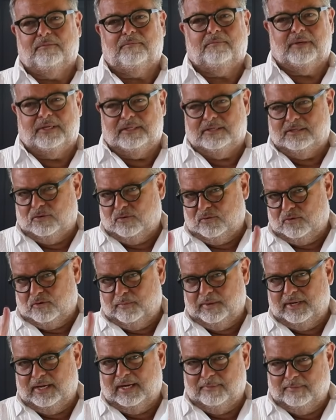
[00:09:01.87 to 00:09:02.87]
But don't quote
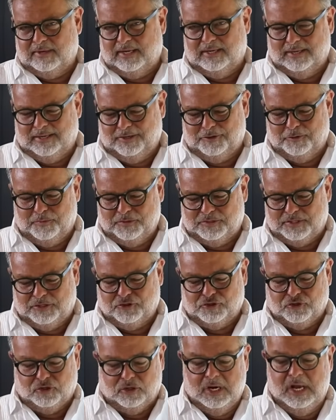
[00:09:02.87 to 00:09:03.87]
me, I'm not 100%
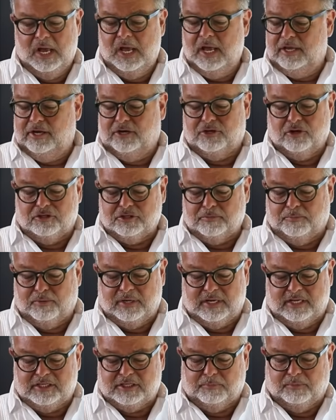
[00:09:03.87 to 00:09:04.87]
sure. You could also
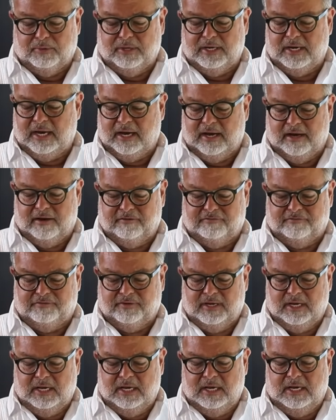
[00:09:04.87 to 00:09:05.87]
put a sprig of
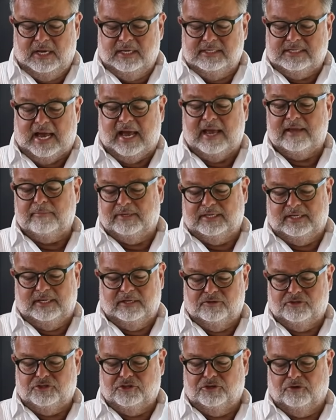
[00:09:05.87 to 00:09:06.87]
thyme in
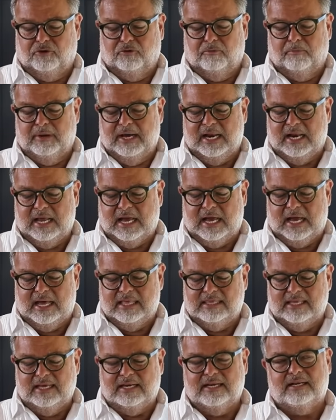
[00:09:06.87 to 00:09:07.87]
here too, but
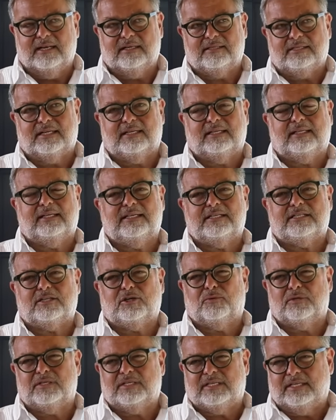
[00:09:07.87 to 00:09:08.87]
then suddenly it's
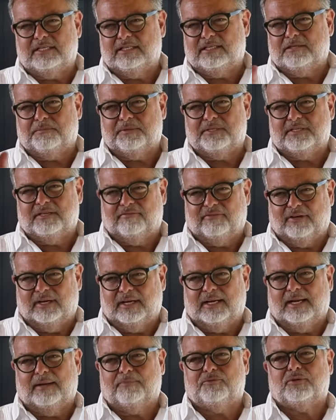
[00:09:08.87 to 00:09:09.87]
cuisine specific,
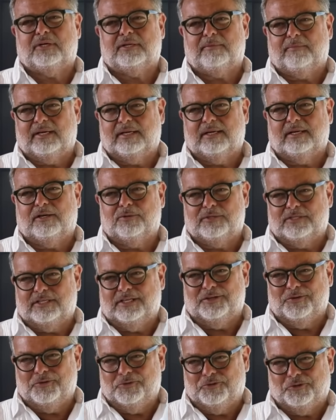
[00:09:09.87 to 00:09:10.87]
and I'm trying to make it
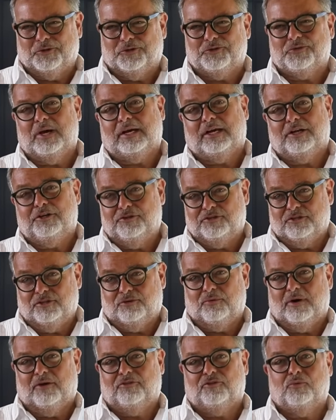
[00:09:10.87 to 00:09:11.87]
cuisine neutral so I can use it
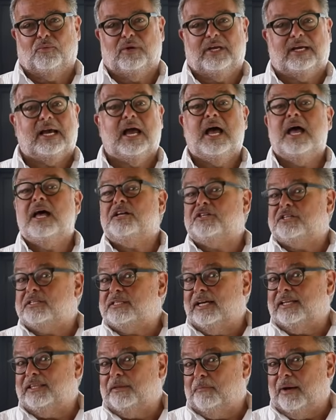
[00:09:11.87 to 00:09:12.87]
throughout the week, just
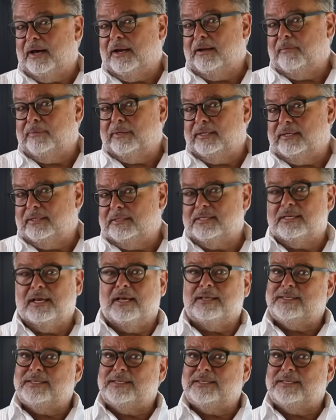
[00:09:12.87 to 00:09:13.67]
like the pot of beans.